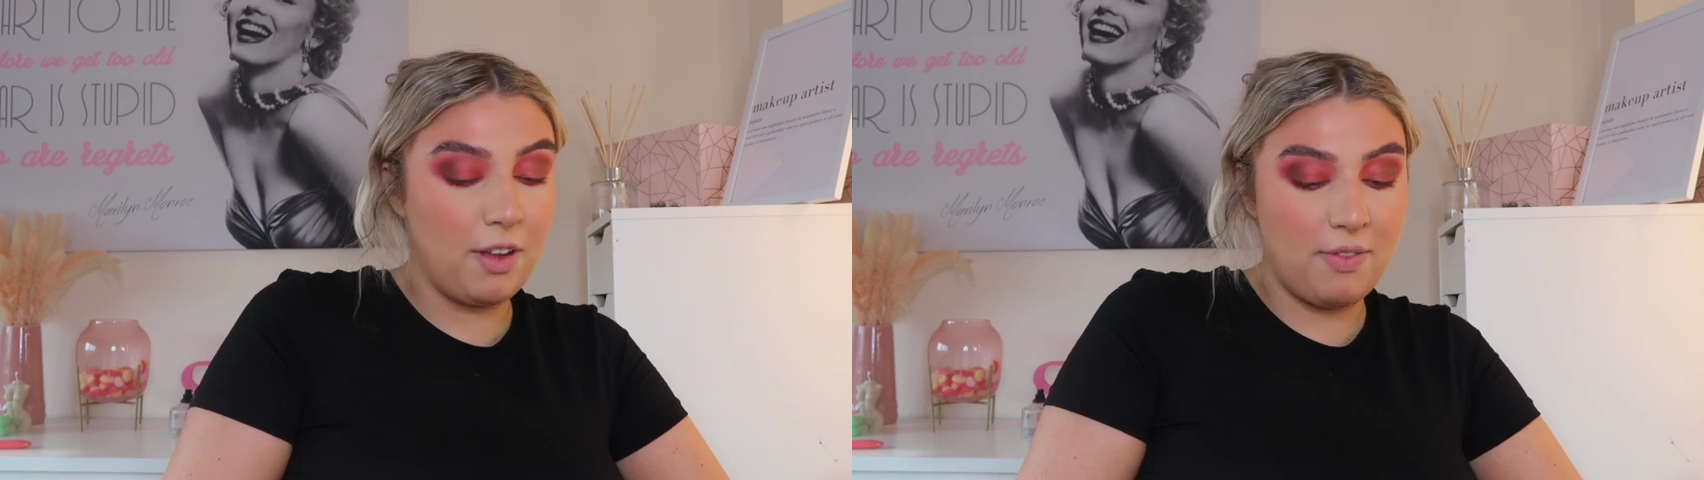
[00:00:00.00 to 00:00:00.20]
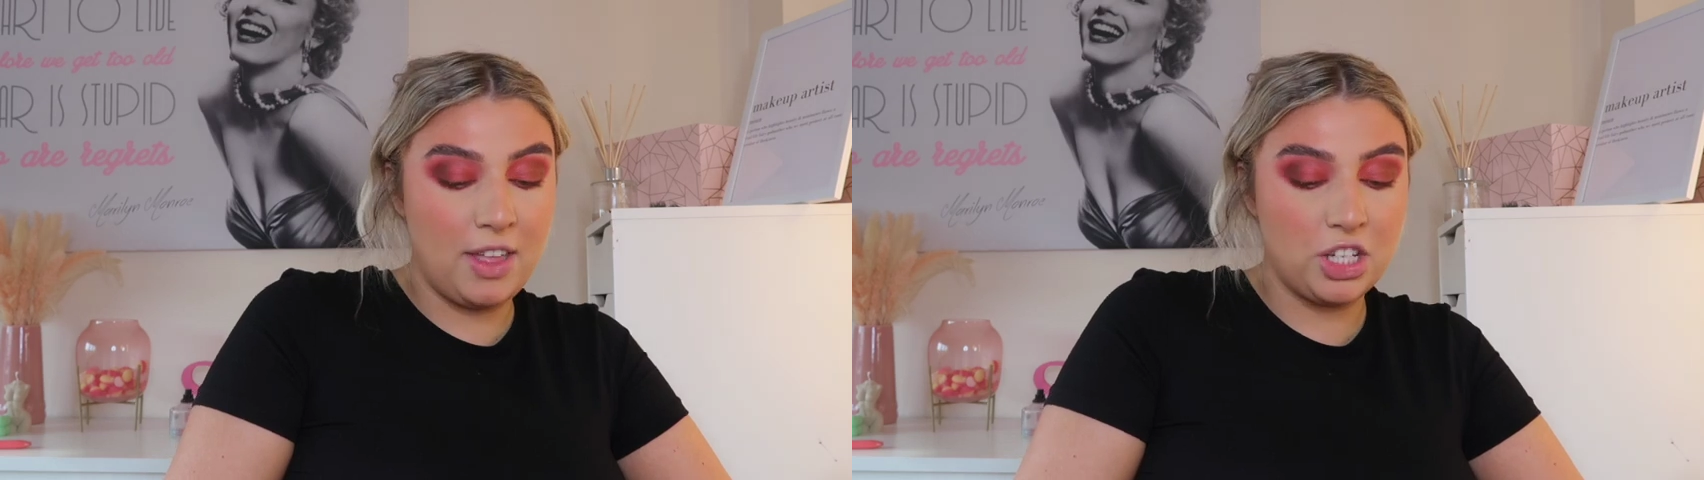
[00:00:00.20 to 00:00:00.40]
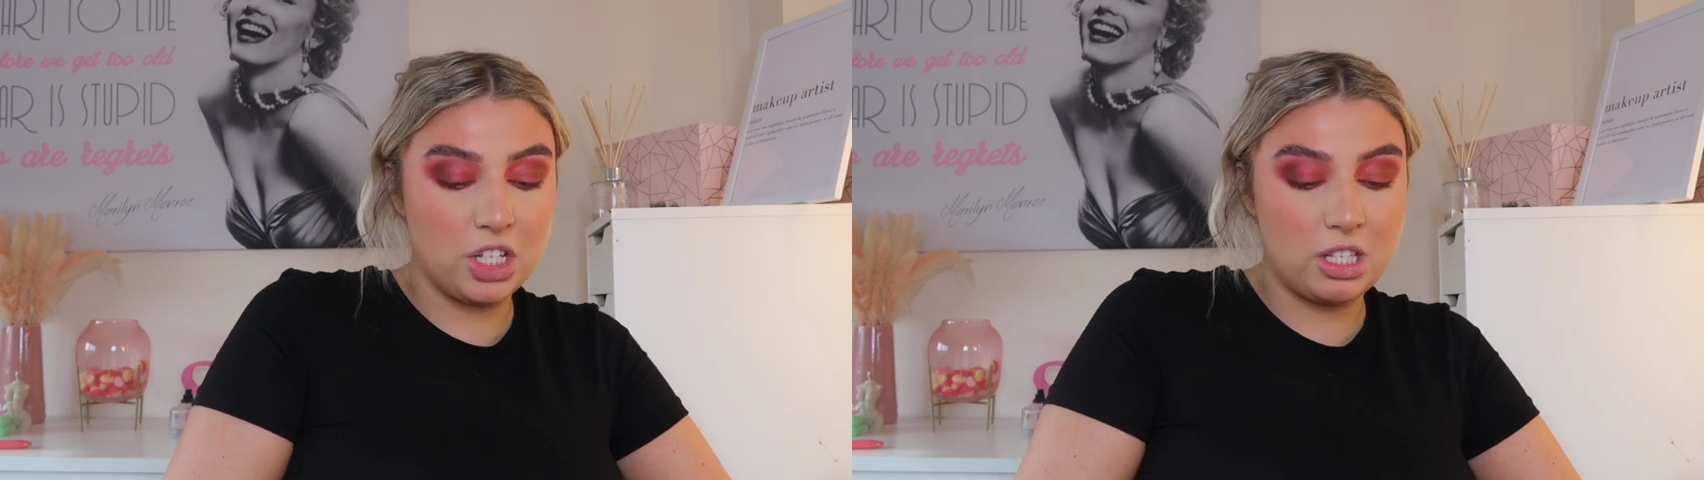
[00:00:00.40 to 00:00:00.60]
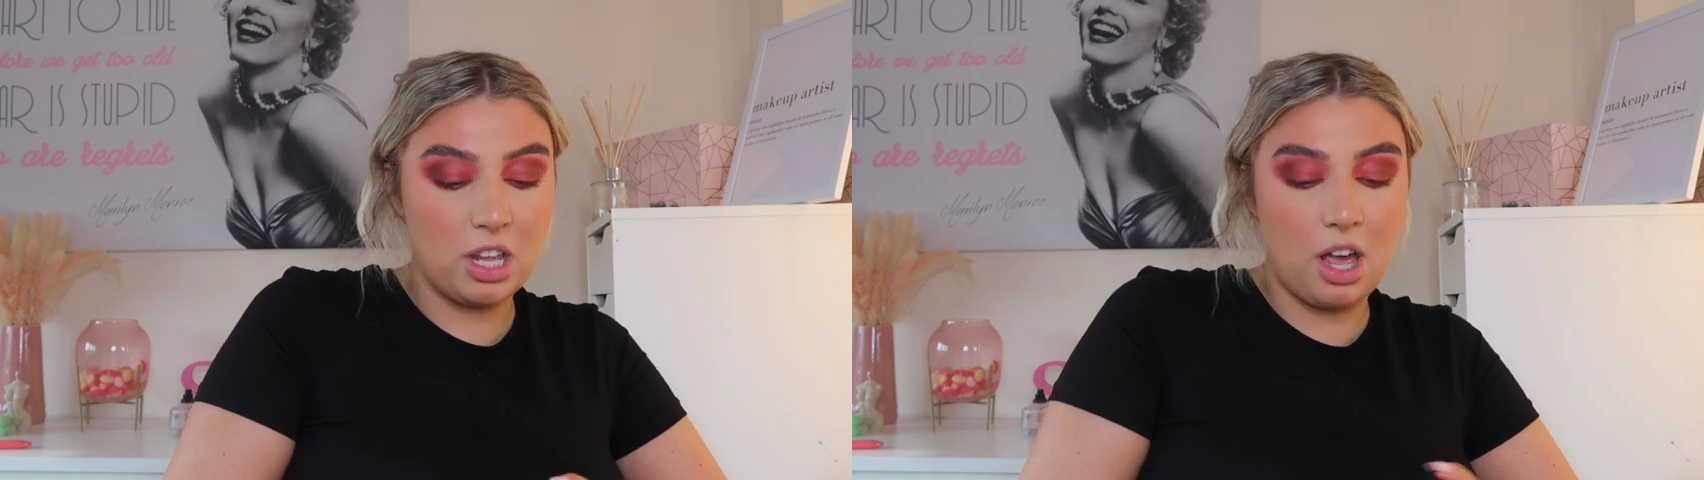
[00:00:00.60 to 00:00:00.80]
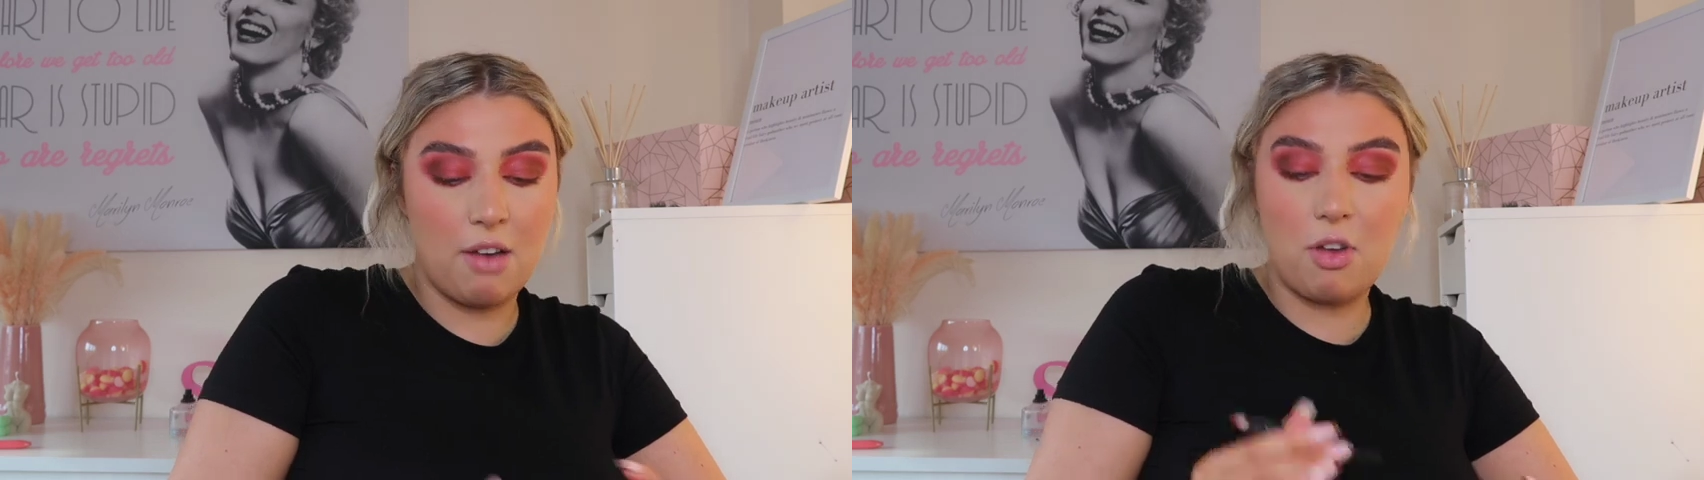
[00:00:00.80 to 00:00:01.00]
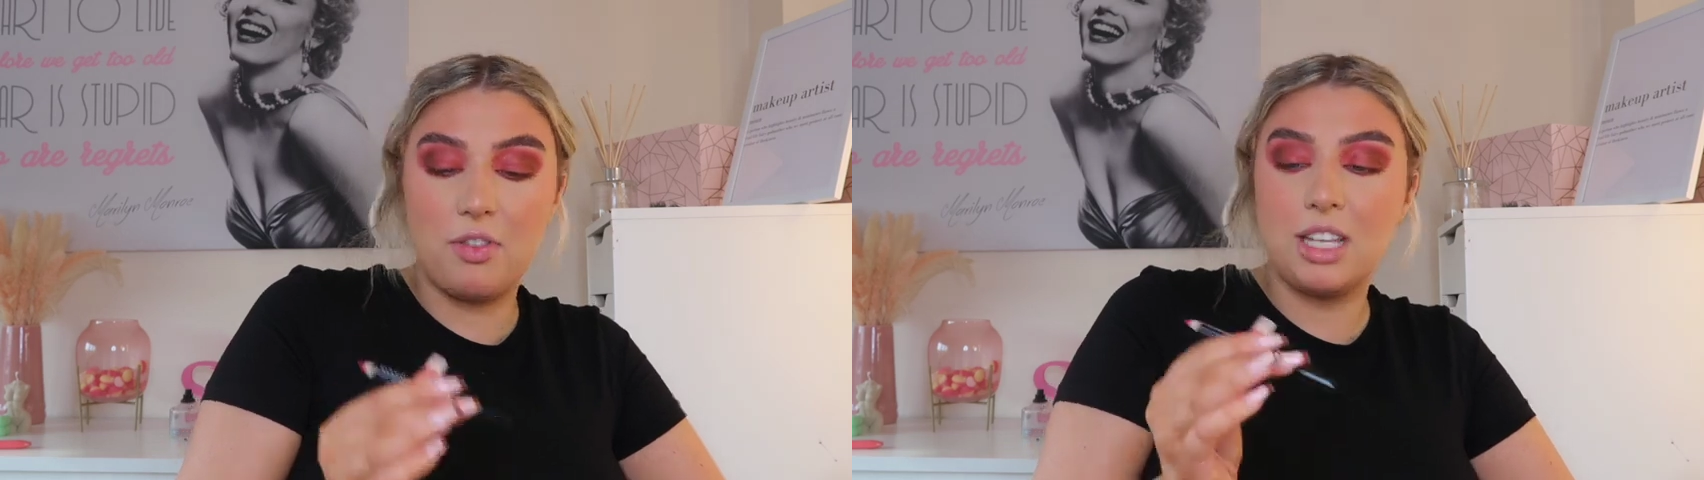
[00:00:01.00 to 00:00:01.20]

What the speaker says: And then just I've got,